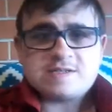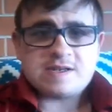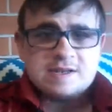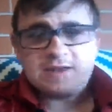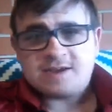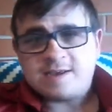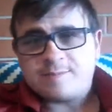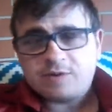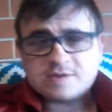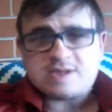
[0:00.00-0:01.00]
So then, like he
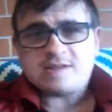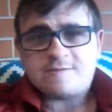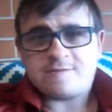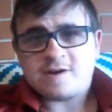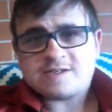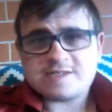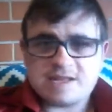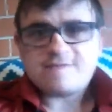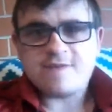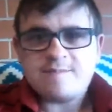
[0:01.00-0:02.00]
pulls up the first
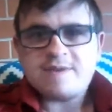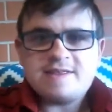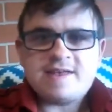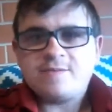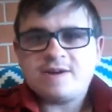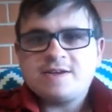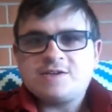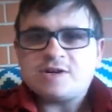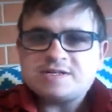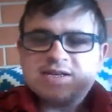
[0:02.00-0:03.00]
lever, but then when he
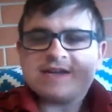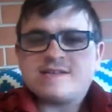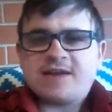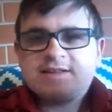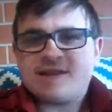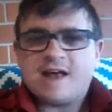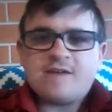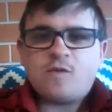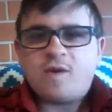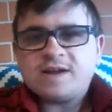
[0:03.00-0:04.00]
tries to get like to the
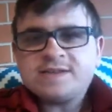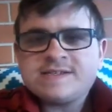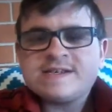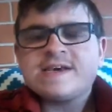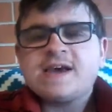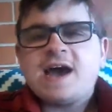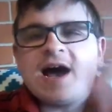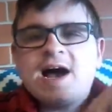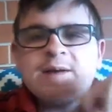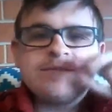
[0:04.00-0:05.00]
other ones,
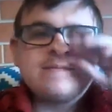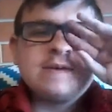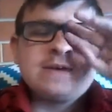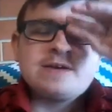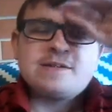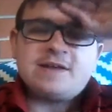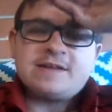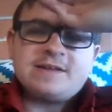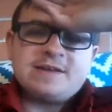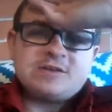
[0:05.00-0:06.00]

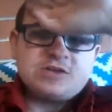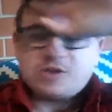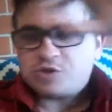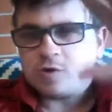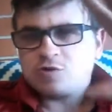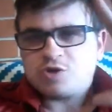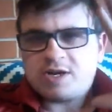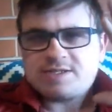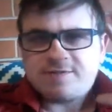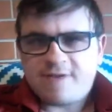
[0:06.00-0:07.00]
like the Troll
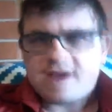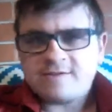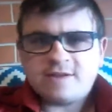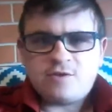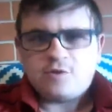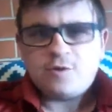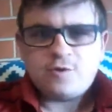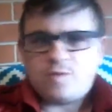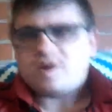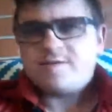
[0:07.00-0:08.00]
Trace founder
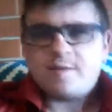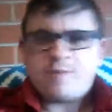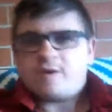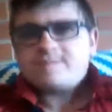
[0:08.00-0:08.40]
dude, whatever,